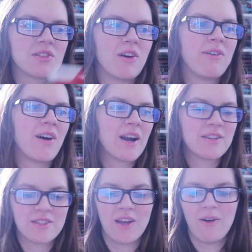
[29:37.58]
so far,
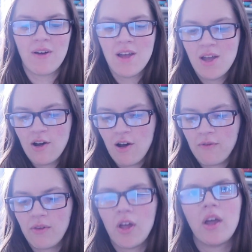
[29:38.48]
so
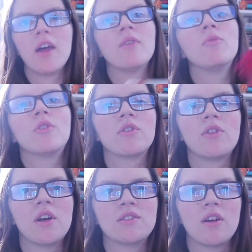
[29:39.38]
hopefully I have more
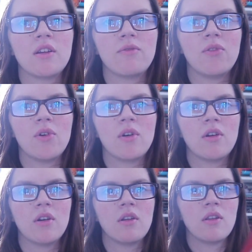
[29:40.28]
thoughts on it
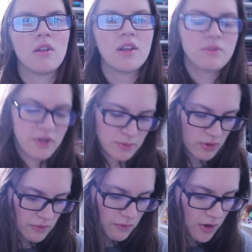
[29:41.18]
for the next week's
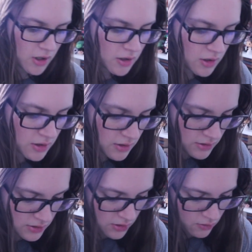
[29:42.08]
Weird Vlog.
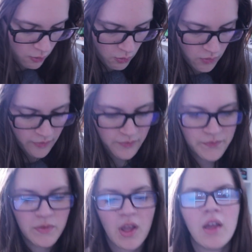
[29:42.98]
So,
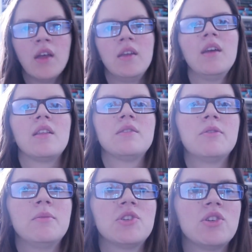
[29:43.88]
yeah, that's
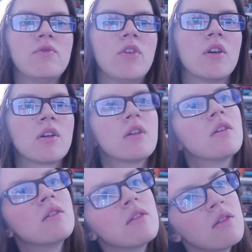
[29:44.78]
pretty much it for
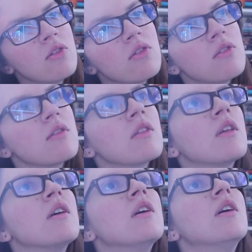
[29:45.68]

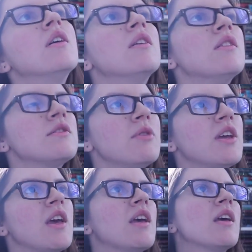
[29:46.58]
this
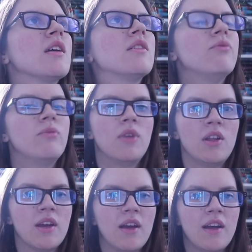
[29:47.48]
week, and,
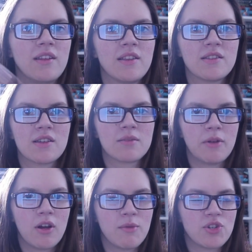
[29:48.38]
and yeah, I did this
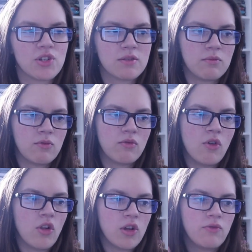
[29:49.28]
experiment just
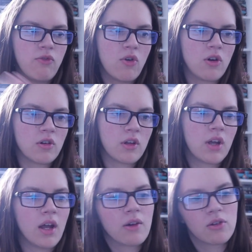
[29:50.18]
only for
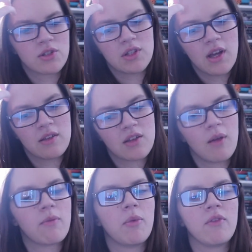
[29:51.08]
the hours that is
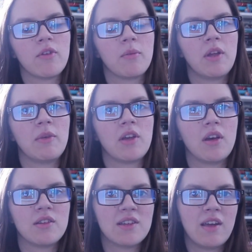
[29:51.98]
comfortable for me
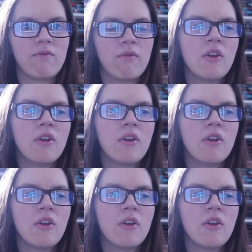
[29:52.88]
because I